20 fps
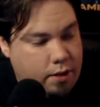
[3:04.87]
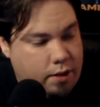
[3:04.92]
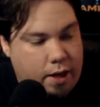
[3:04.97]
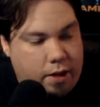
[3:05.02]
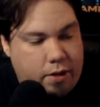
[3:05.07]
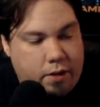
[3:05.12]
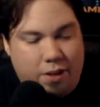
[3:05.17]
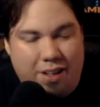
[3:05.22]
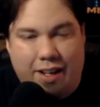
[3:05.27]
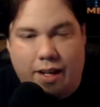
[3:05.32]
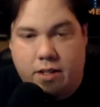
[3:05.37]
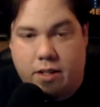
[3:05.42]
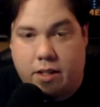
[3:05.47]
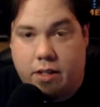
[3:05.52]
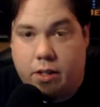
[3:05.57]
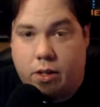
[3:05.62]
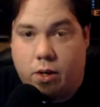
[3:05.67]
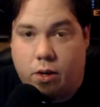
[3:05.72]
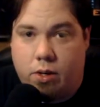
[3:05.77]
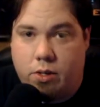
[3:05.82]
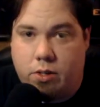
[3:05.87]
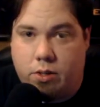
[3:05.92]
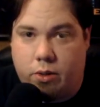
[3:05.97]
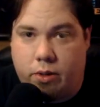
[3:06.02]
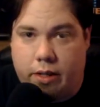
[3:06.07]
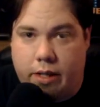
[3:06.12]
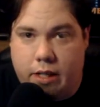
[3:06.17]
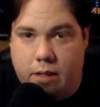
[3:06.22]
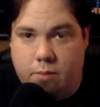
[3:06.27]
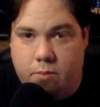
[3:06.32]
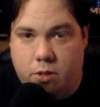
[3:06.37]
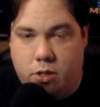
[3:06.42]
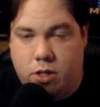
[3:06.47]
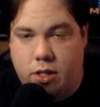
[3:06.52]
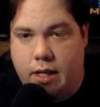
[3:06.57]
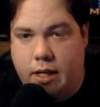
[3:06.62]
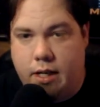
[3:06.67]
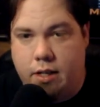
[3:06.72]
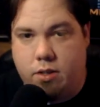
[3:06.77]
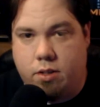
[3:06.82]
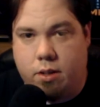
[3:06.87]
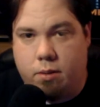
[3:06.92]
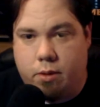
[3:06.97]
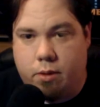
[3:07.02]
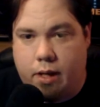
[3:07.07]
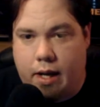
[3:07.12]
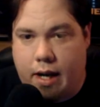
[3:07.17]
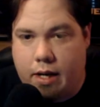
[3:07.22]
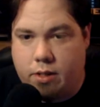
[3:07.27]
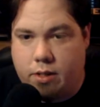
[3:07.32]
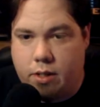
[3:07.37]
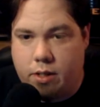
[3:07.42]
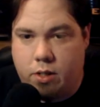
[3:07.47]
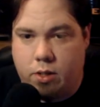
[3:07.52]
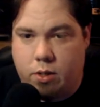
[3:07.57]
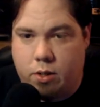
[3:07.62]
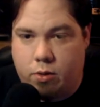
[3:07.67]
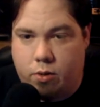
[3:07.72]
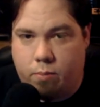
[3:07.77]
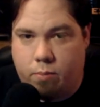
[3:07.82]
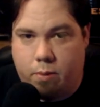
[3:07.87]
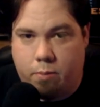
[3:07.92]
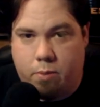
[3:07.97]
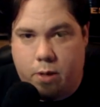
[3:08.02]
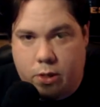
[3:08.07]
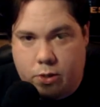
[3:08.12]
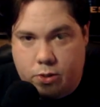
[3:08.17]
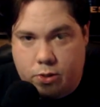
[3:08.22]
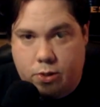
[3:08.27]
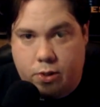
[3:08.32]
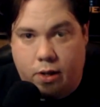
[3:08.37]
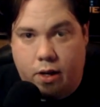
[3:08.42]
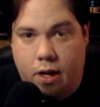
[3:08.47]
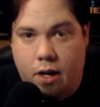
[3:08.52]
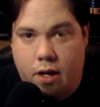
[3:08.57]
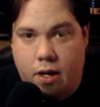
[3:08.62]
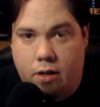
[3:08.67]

Now, like I said, the card's already in the machine, so I'm going to actually just throw up a picture